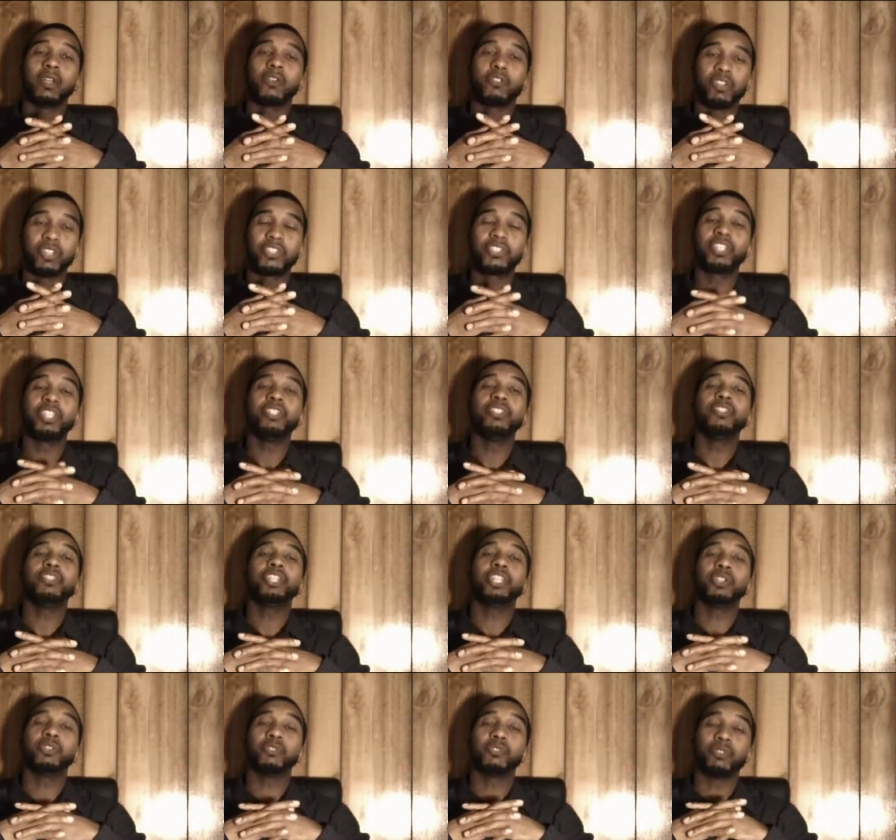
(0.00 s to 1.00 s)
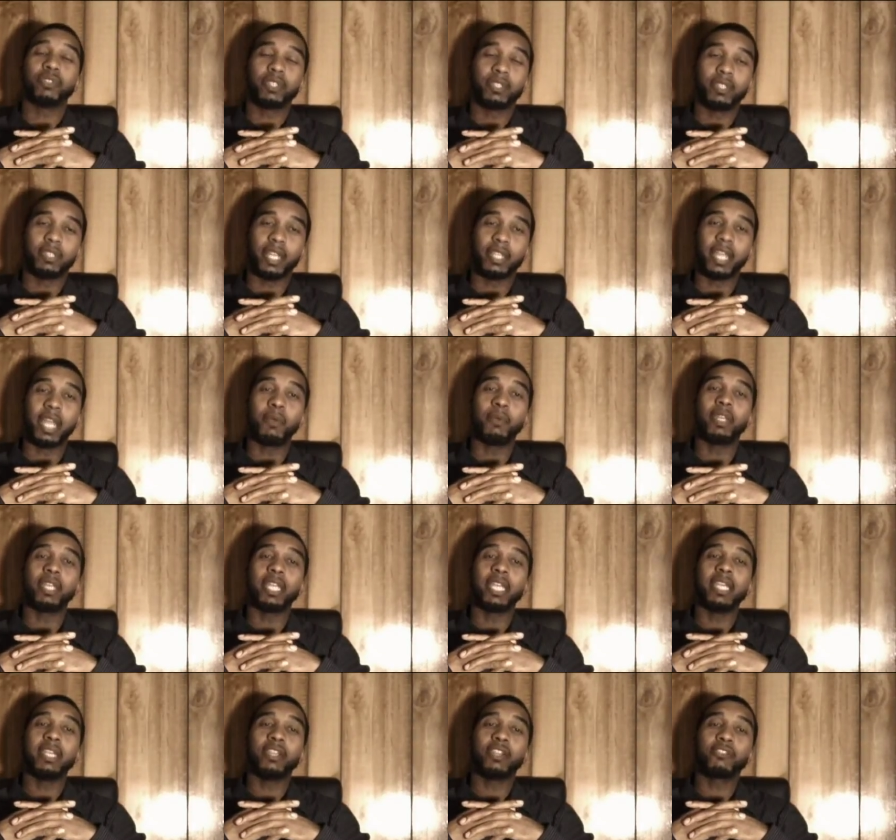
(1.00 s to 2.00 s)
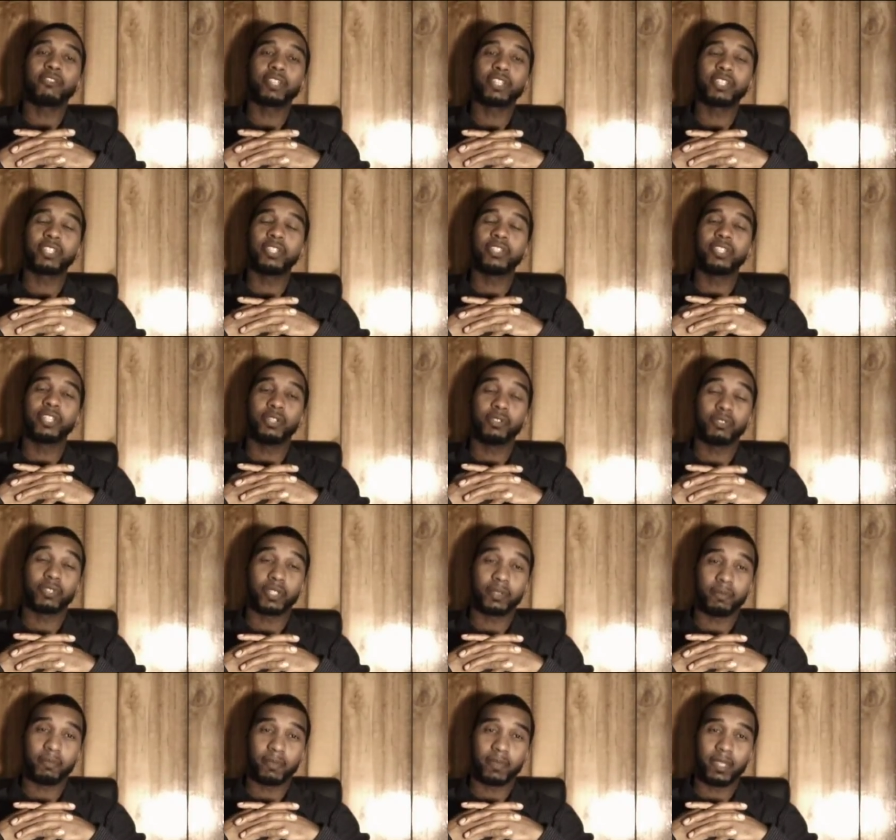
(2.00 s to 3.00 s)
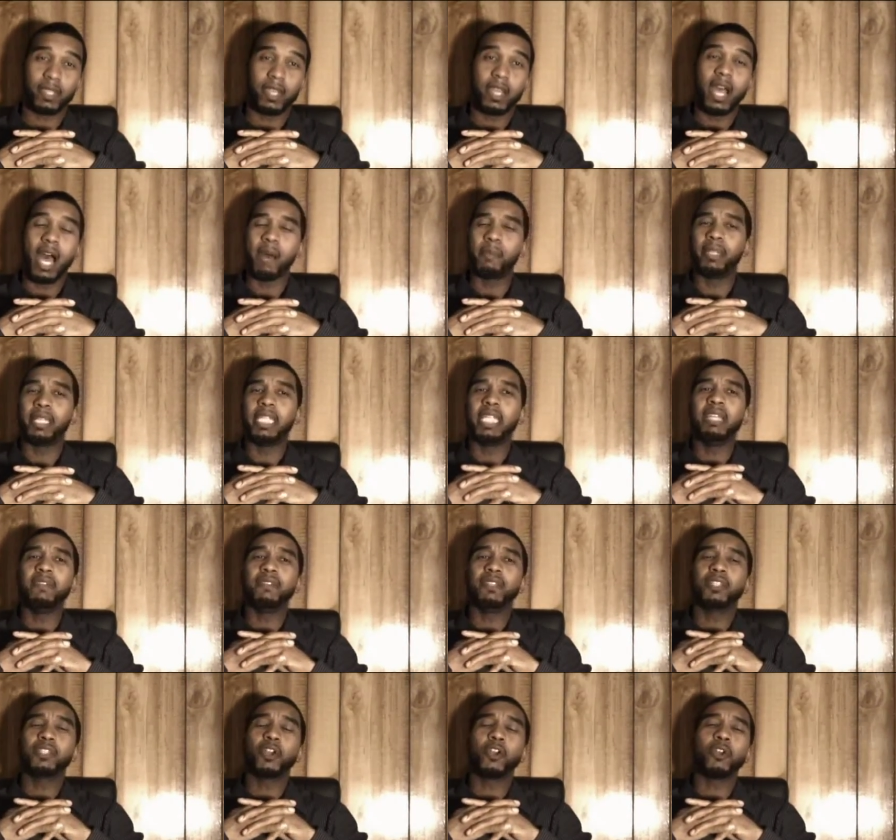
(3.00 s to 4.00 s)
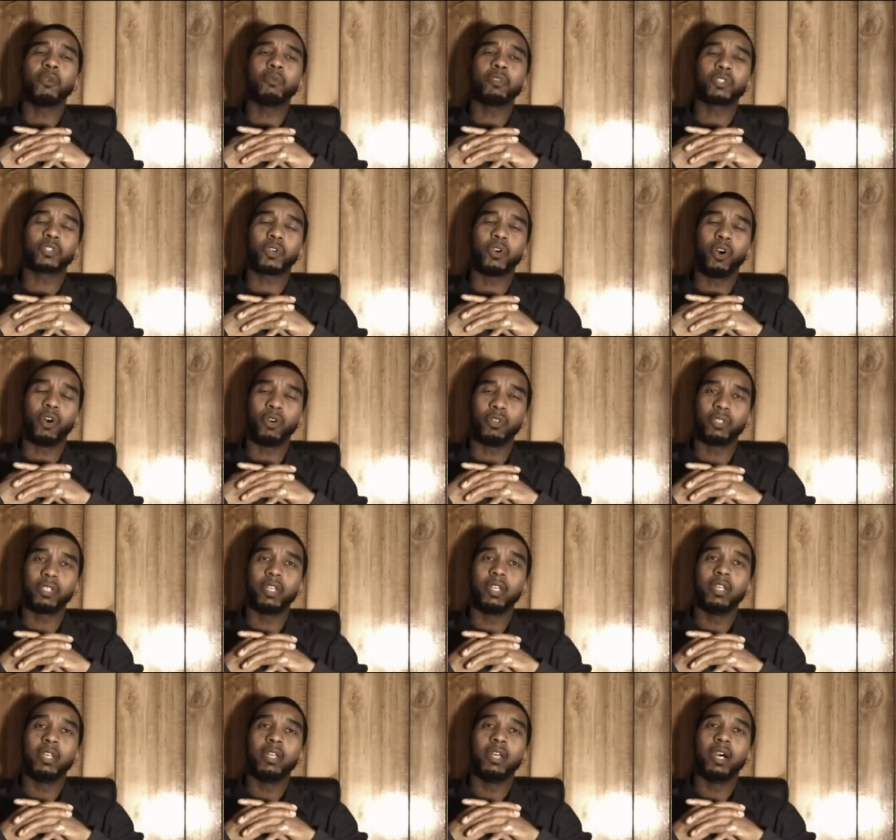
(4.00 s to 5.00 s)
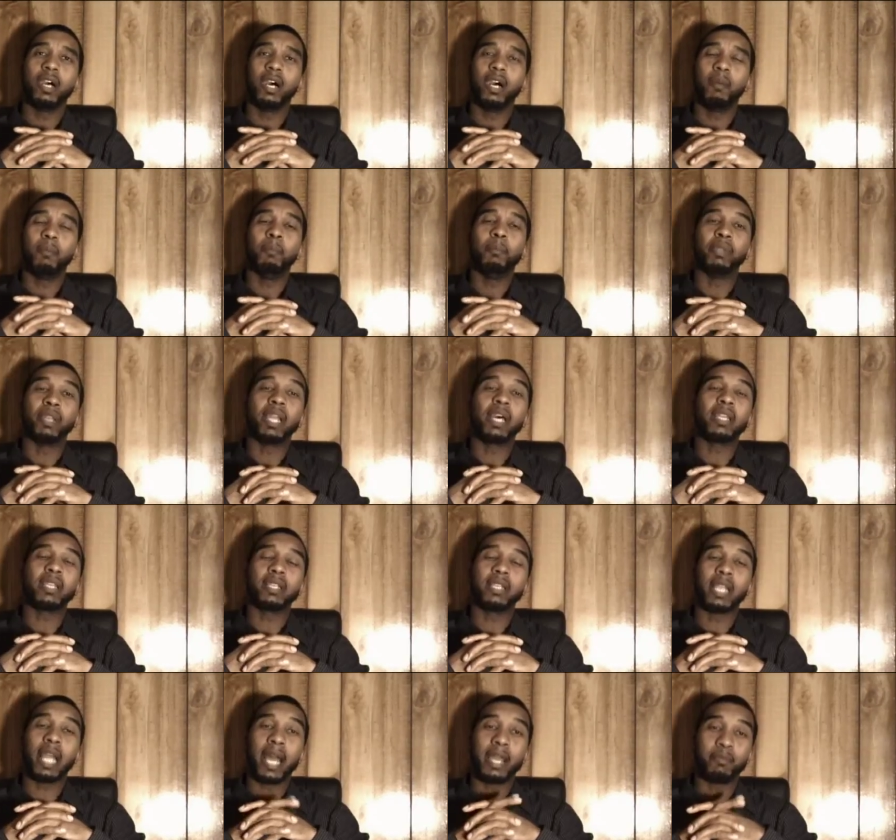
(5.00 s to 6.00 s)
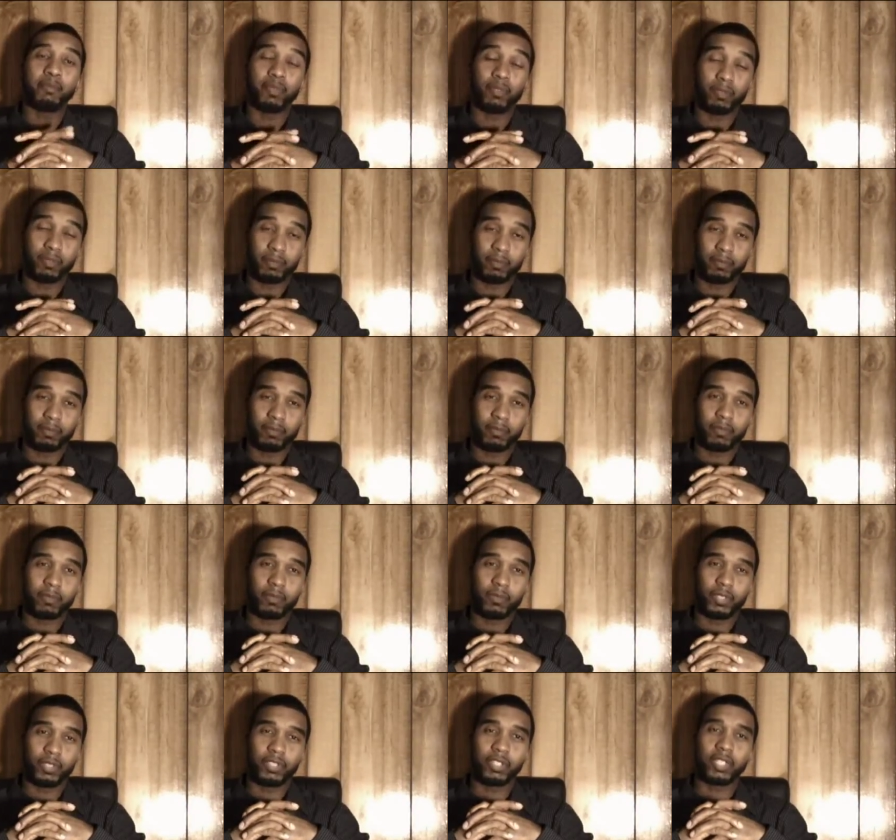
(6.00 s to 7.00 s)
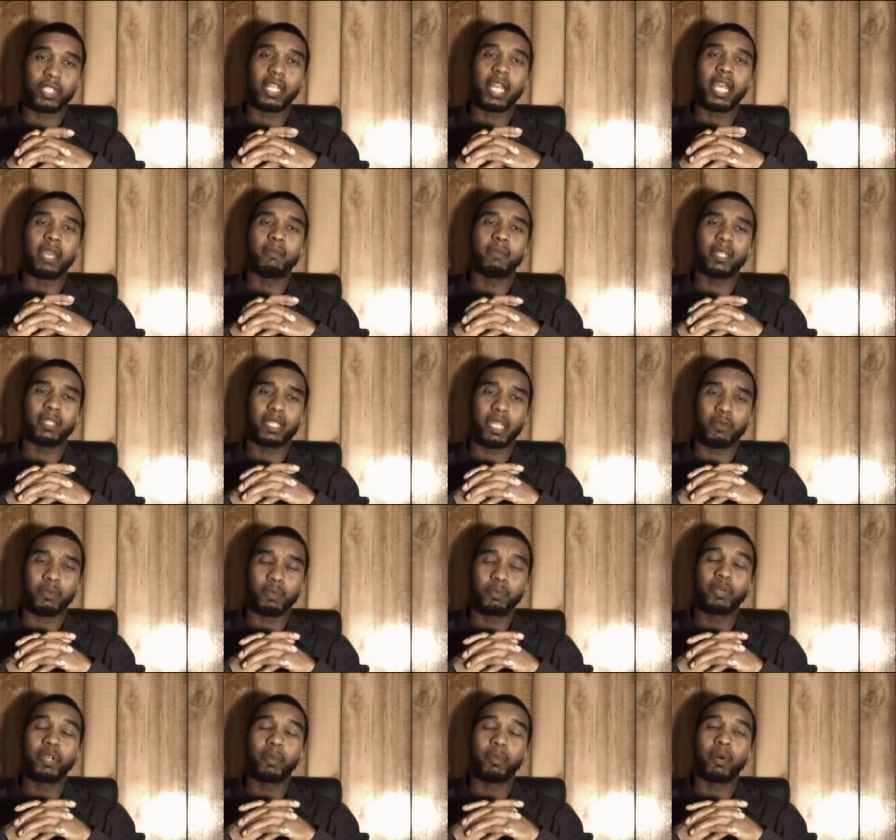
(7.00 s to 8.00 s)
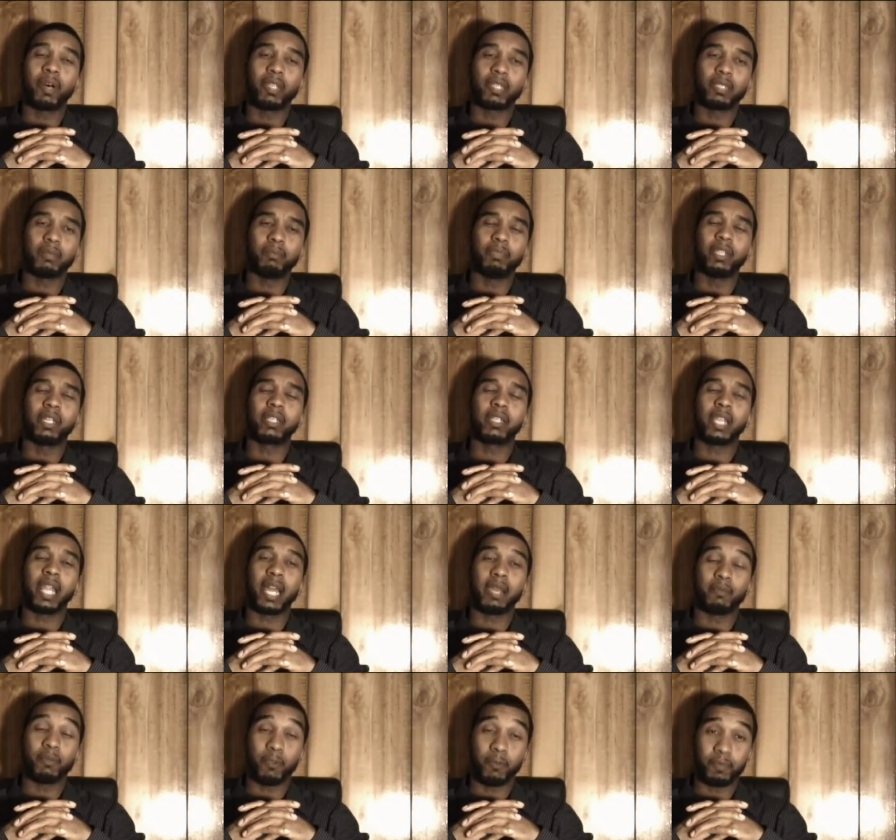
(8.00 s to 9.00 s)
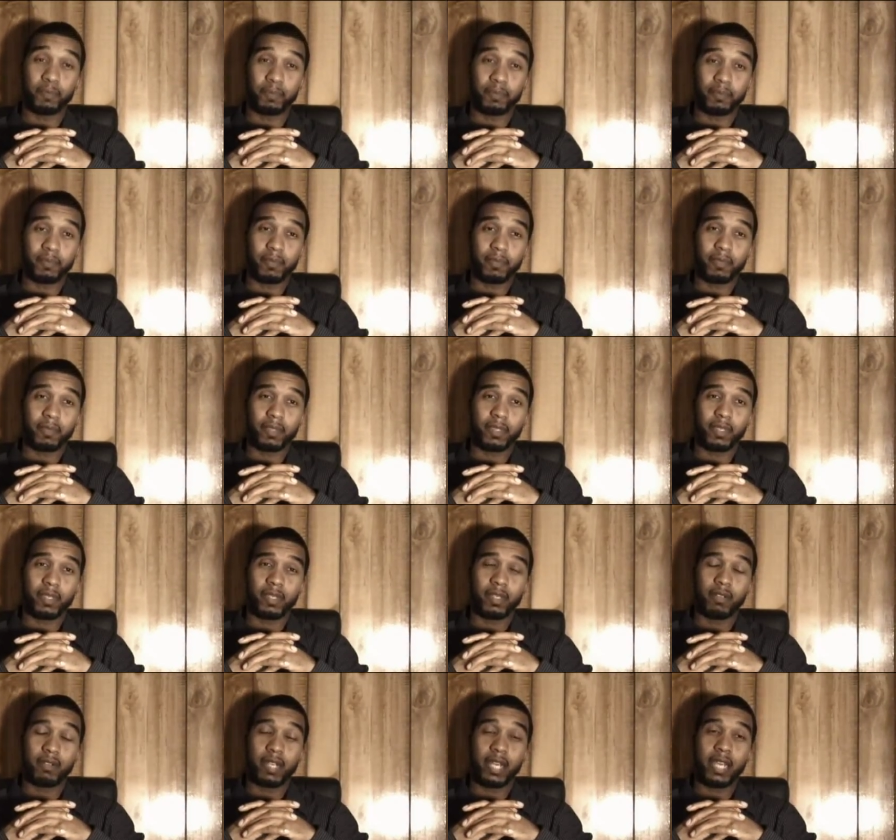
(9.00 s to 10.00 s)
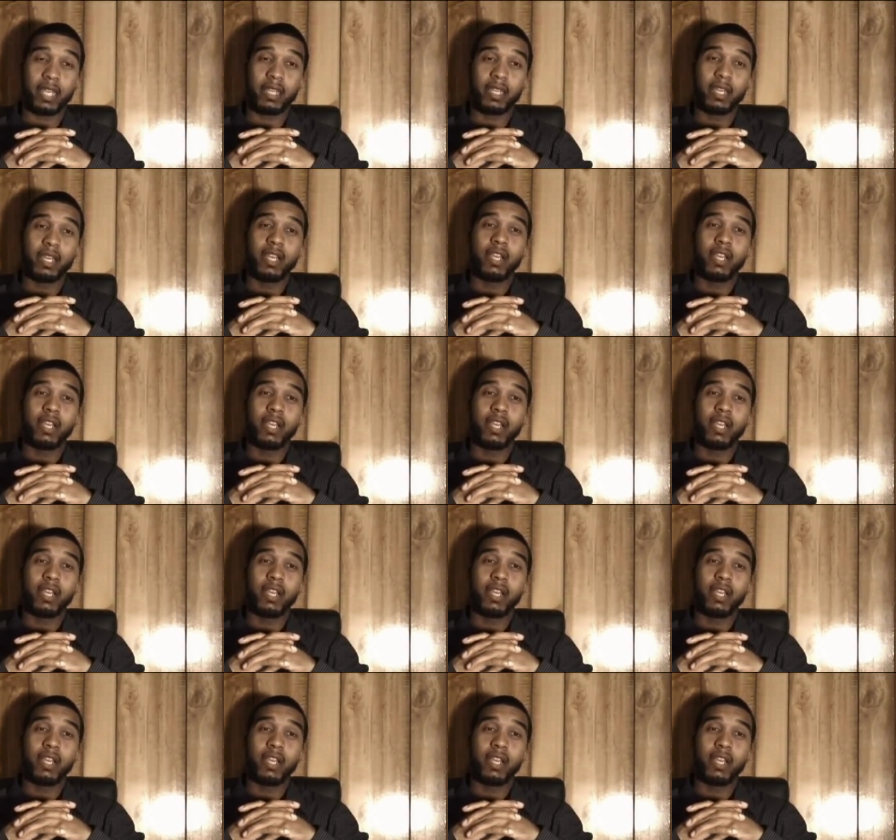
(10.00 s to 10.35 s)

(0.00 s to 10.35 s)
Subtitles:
Christian children, that they would eat Christian children. I believe the term was called blood libel, was the claim that they would put upon them, blood libel. All right?